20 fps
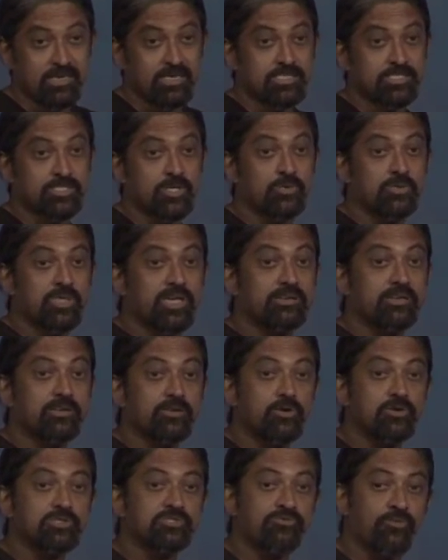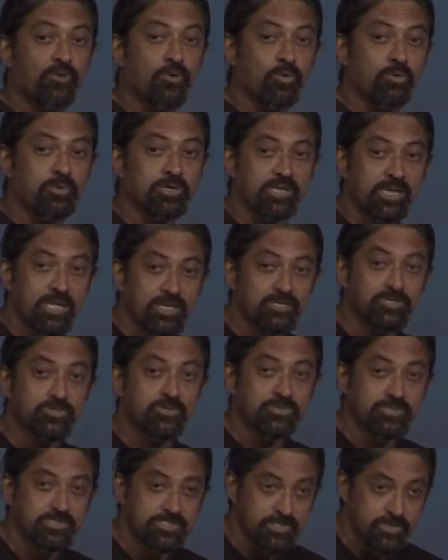so that it goes forward into
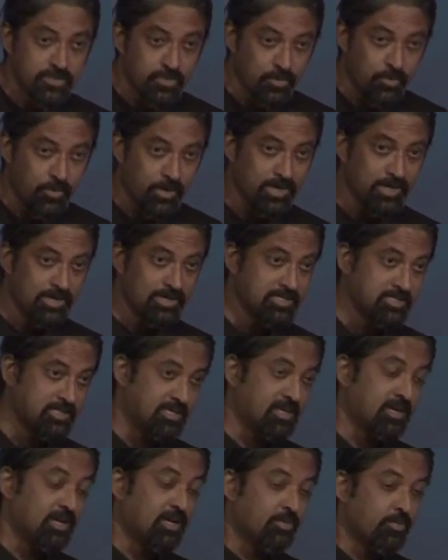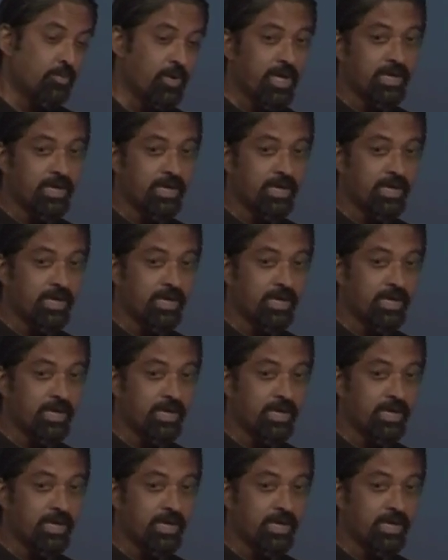this new world where